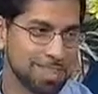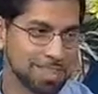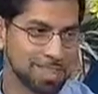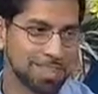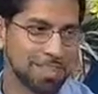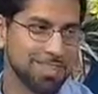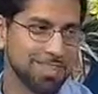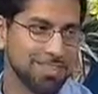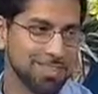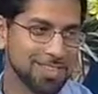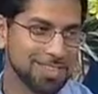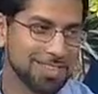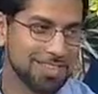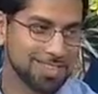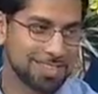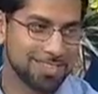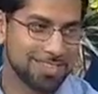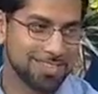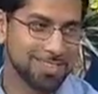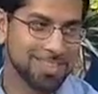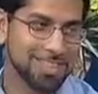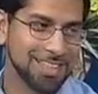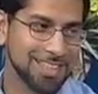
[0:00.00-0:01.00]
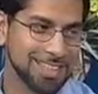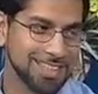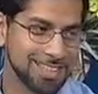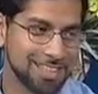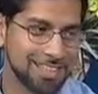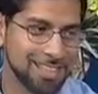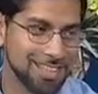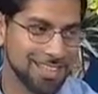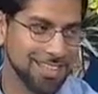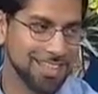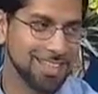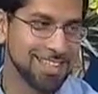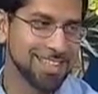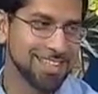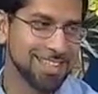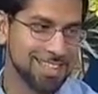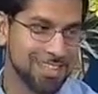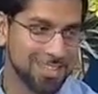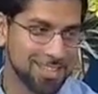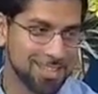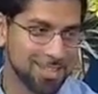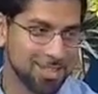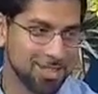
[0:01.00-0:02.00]
that person with yes, uh, uh-huh. like
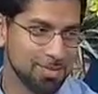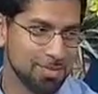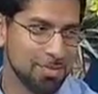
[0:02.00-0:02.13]
mm-hmm.